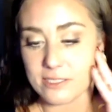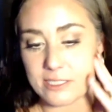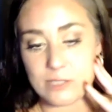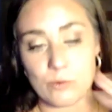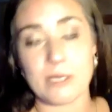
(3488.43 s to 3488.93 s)

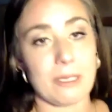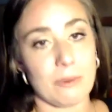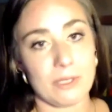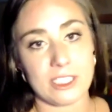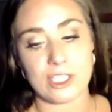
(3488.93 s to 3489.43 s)
didn't want to be
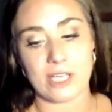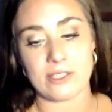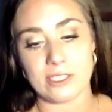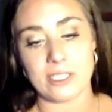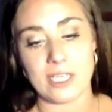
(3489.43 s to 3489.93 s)
with each
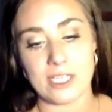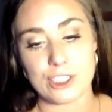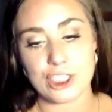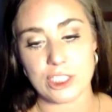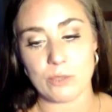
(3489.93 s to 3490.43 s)
other and
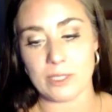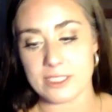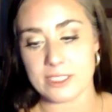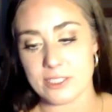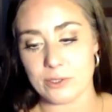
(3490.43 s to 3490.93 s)
she
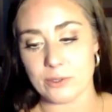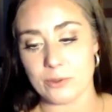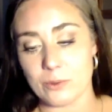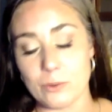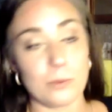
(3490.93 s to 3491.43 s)
wanted
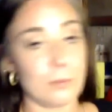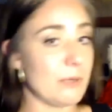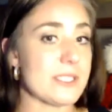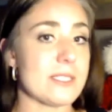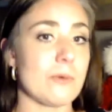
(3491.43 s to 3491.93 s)
to be
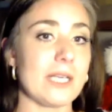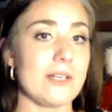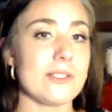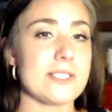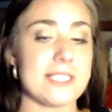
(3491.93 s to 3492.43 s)
with someone
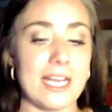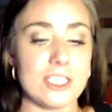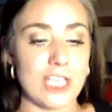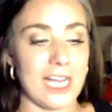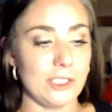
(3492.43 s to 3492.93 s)
else, that
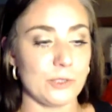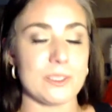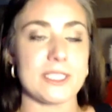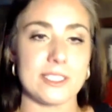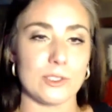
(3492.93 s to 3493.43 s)
child
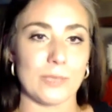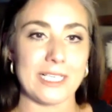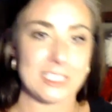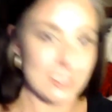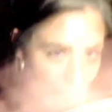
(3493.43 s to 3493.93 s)
was still
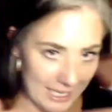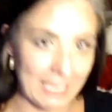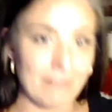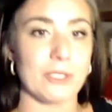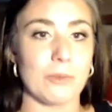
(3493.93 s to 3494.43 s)
raised by
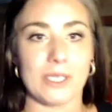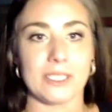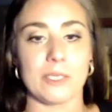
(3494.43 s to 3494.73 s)
everyone.